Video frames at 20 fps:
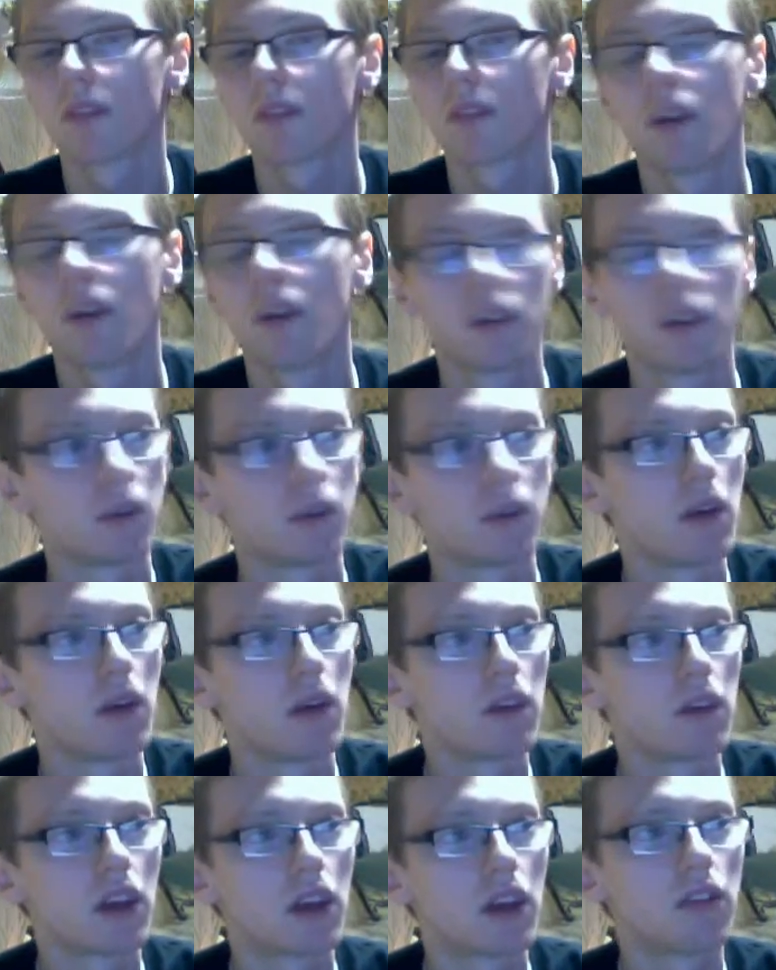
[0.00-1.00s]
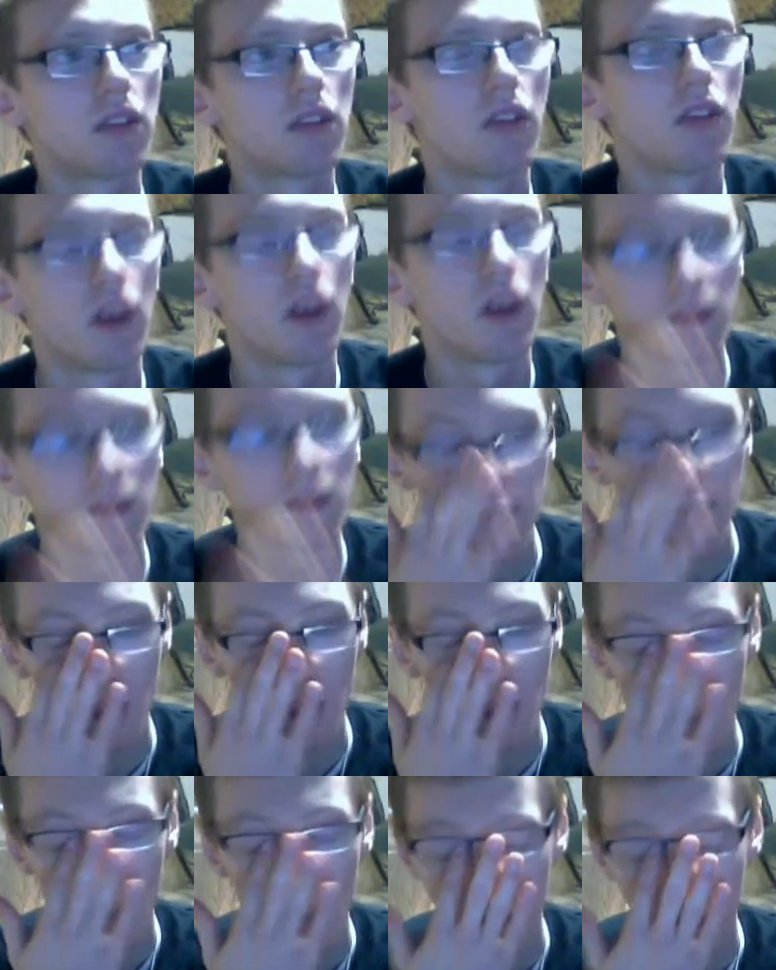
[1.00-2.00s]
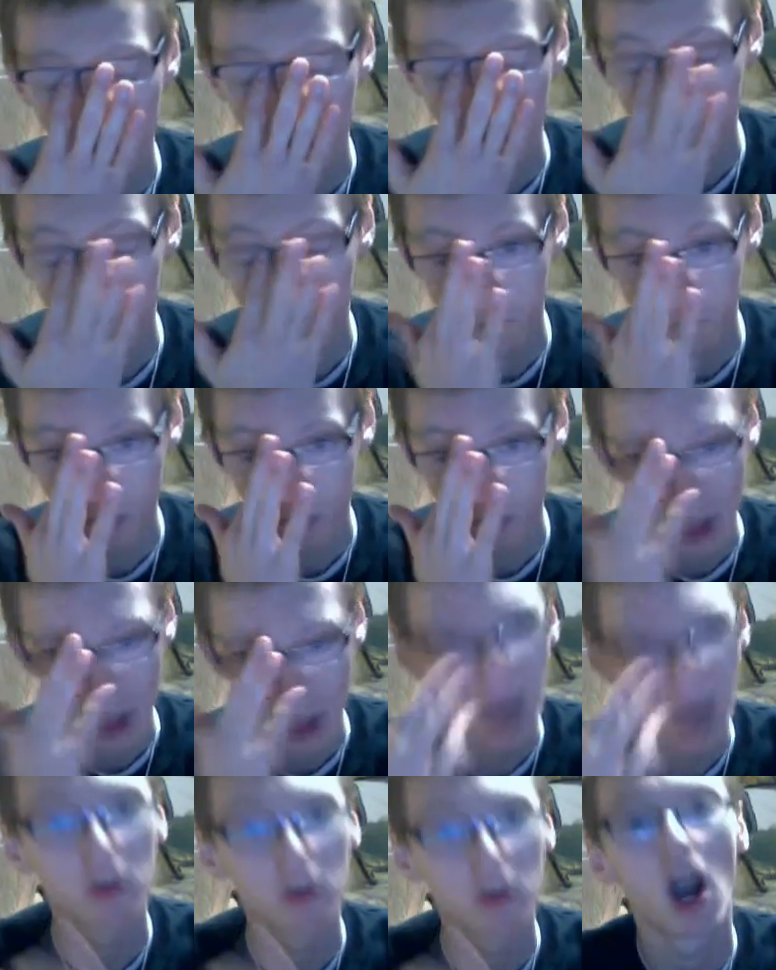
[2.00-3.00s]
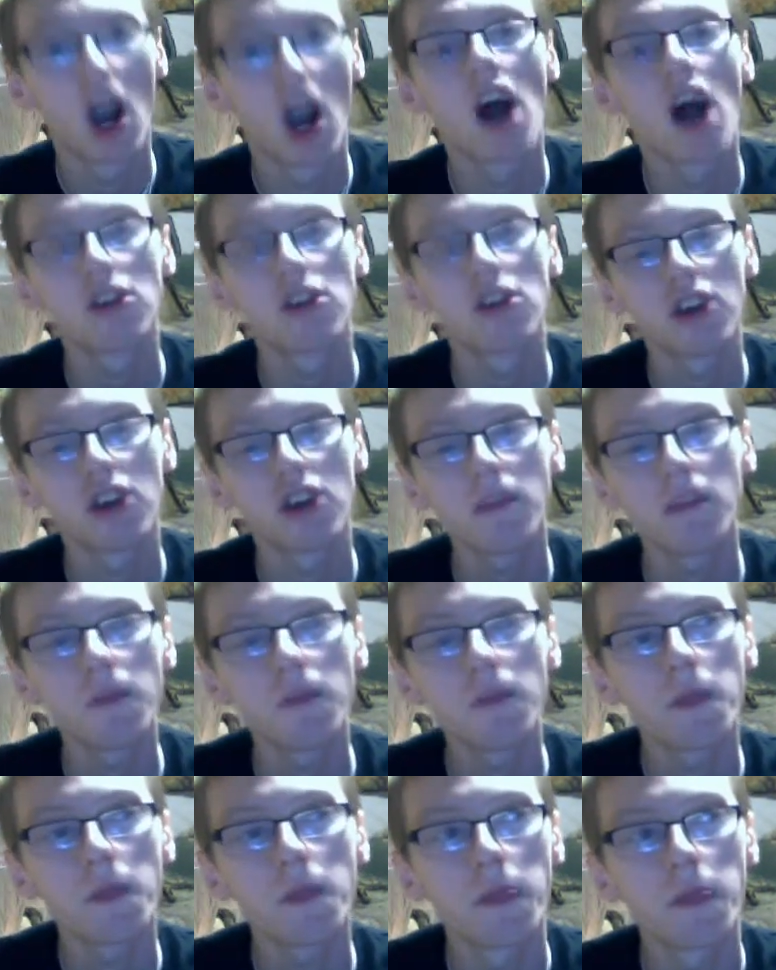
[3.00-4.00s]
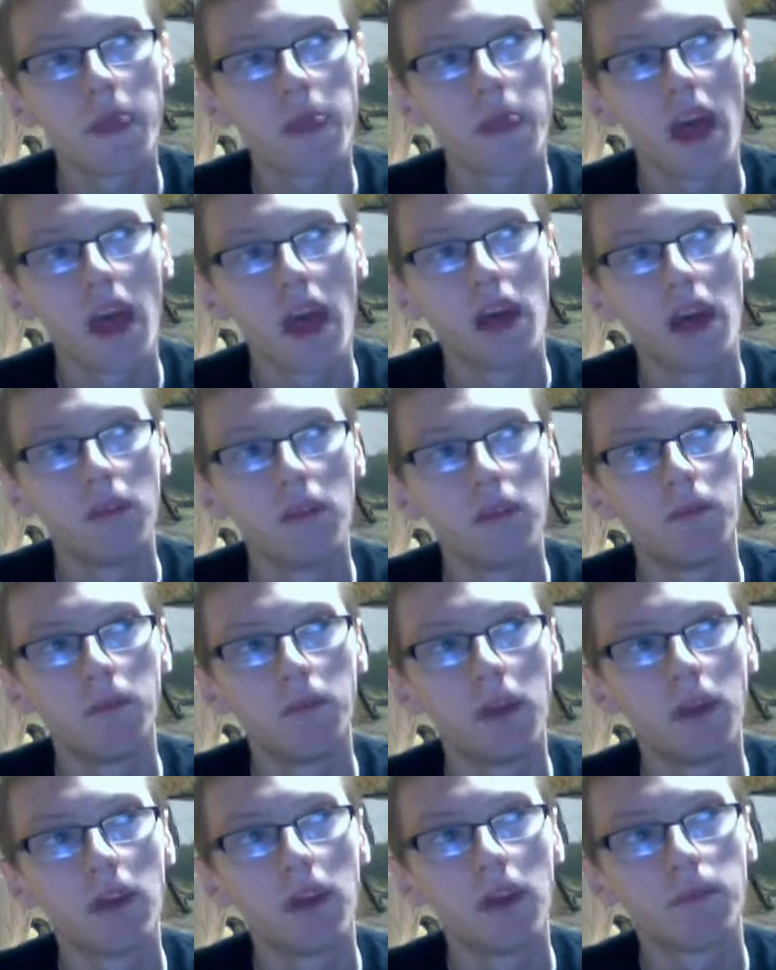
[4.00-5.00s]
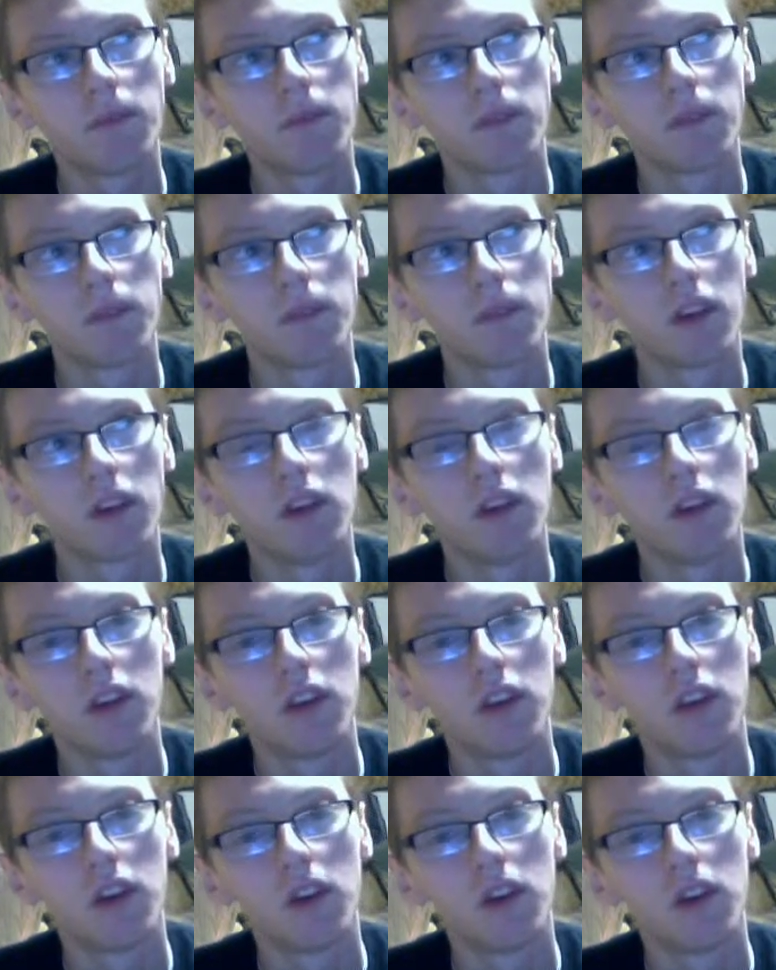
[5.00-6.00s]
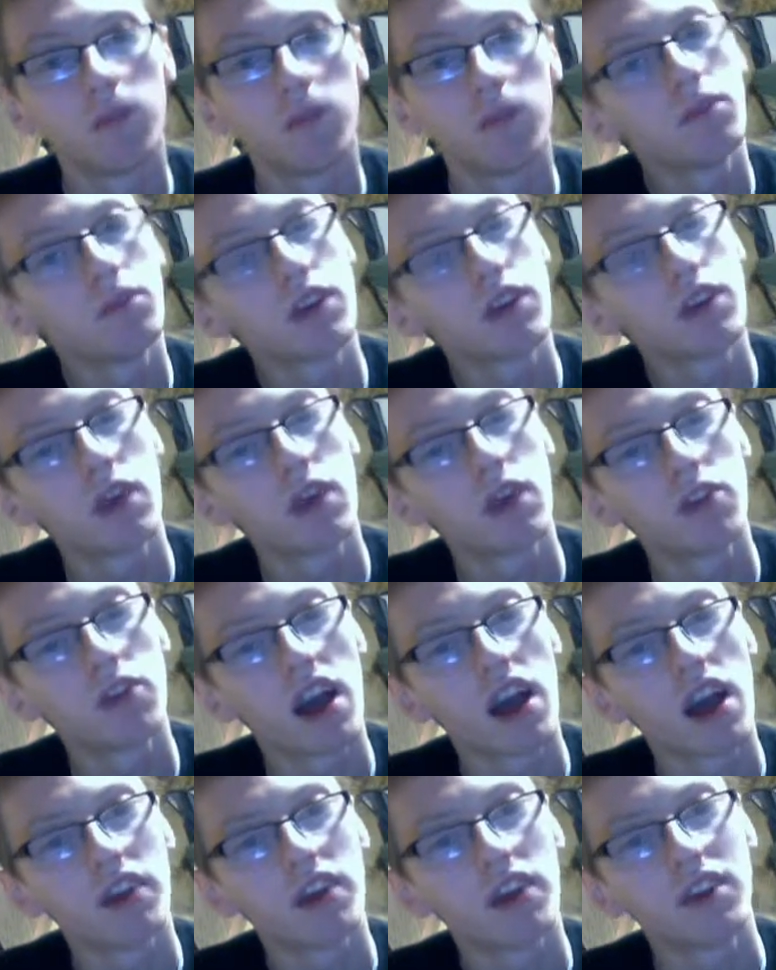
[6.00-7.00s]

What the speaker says: what's what I'm looking for? A precaution, but who knew it become reality?